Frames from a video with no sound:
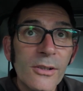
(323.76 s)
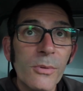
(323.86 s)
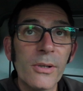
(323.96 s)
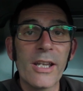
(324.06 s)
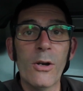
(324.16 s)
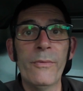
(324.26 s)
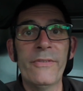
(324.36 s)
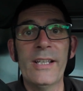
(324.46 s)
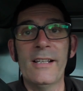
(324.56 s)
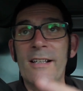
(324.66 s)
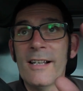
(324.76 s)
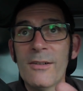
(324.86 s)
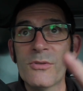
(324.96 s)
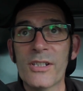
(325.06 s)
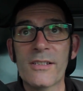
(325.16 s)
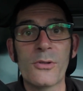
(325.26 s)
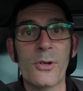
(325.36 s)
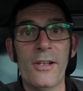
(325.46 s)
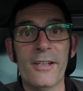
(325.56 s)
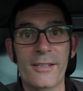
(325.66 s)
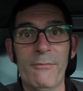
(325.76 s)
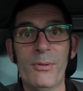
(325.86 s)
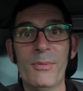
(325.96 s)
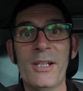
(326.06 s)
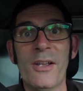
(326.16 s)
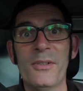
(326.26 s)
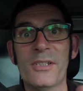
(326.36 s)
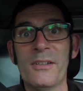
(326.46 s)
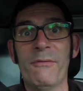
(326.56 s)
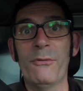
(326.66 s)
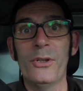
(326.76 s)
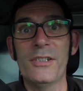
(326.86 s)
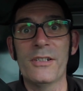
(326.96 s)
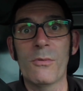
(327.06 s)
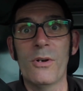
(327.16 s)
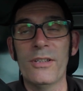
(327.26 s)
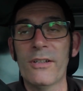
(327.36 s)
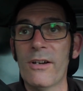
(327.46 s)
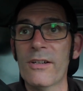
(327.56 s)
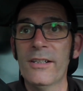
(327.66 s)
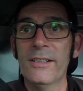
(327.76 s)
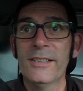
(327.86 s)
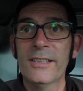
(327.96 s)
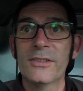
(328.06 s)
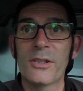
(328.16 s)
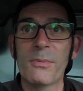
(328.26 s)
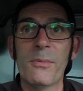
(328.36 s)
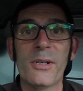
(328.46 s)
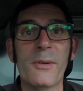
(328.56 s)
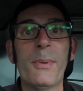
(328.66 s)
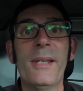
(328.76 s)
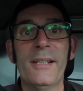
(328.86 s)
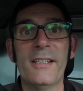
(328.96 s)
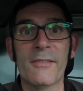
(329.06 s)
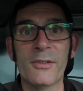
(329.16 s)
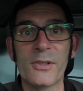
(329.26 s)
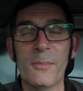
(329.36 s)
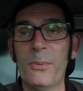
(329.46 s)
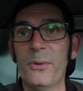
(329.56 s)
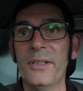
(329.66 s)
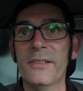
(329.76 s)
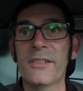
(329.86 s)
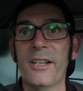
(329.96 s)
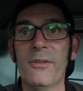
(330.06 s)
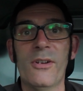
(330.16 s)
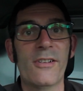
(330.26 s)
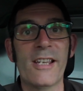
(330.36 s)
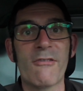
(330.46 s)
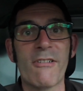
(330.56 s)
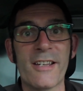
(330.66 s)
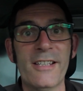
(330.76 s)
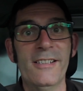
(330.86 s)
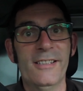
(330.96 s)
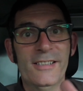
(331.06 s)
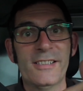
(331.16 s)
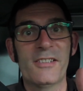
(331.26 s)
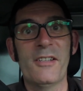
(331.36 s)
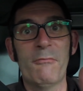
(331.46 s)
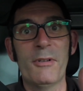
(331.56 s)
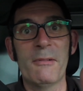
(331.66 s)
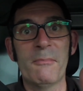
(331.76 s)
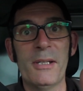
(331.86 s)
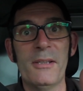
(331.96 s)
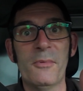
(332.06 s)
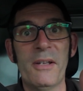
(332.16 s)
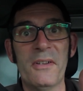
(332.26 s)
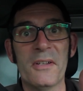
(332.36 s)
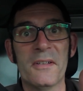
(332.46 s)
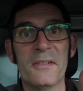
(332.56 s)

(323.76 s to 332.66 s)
we'll get on with it. The clouds are sort of like, you've probably noticed in the footage, are quite dark. So it's probably going to pee it down at some point. So I'll get cracking, see if we can beat the weather.